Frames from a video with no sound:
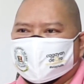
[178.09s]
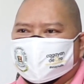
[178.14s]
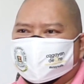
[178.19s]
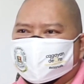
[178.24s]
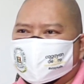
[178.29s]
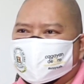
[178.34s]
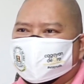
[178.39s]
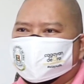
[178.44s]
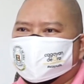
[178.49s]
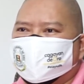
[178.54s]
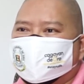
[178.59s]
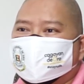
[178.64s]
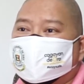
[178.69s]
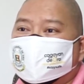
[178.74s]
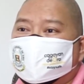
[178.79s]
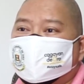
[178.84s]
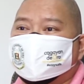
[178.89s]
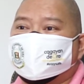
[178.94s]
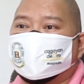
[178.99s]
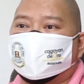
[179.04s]
We have
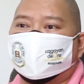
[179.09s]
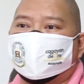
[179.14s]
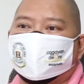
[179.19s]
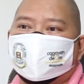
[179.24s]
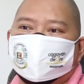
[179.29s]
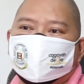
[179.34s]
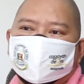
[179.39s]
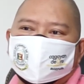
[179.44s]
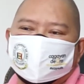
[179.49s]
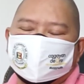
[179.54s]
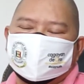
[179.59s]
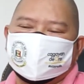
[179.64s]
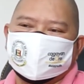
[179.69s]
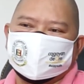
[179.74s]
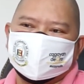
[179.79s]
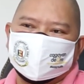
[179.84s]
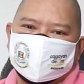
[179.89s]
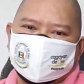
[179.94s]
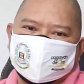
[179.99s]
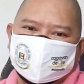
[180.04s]
engaged our community,
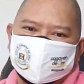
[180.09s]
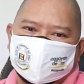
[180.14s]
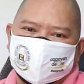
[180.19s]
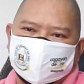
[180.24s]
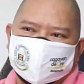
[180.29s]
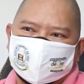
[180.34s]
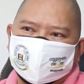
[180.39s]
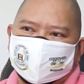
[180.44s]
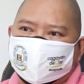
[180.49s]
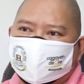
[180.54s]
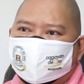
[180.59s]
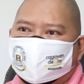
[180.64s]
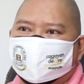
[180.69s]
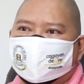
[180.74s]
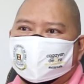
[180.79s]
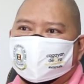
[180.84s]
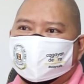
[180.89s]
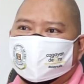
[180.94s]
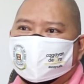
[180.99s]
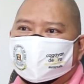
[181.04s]
especially in the barangay